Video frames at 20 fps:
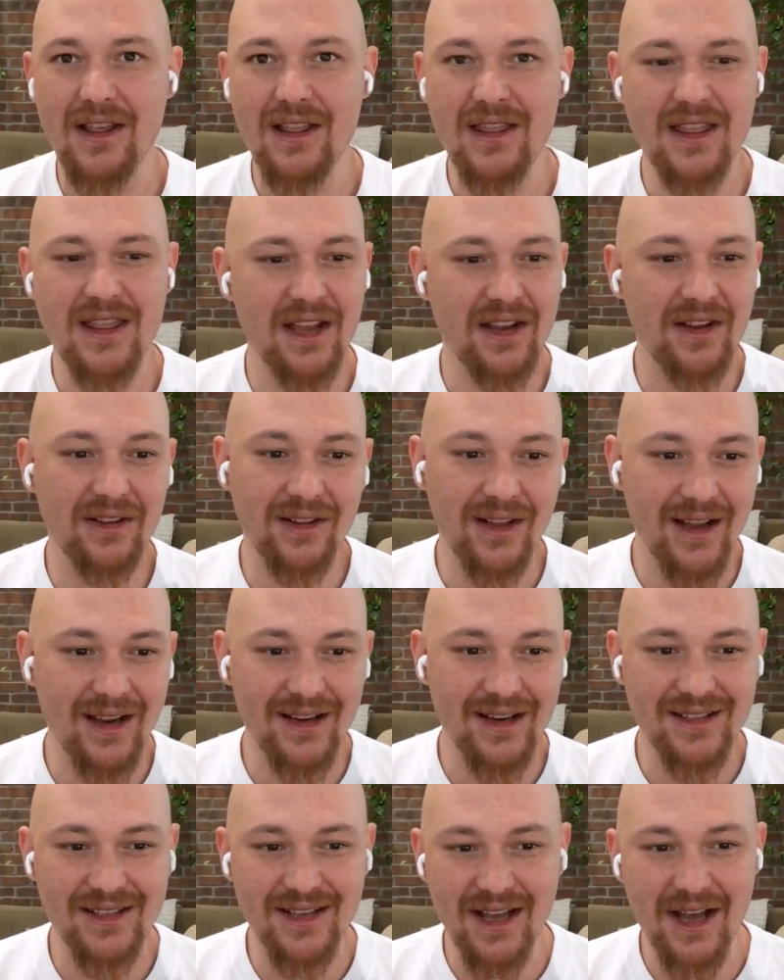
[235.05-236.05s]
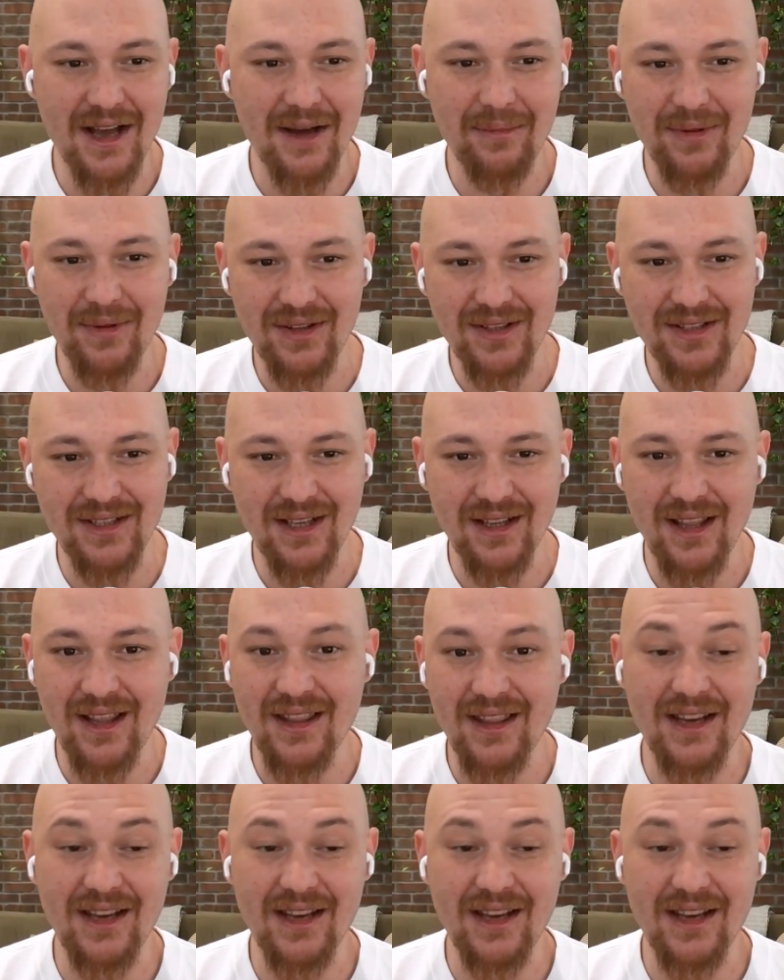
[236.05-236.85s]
thick clients app and things like that.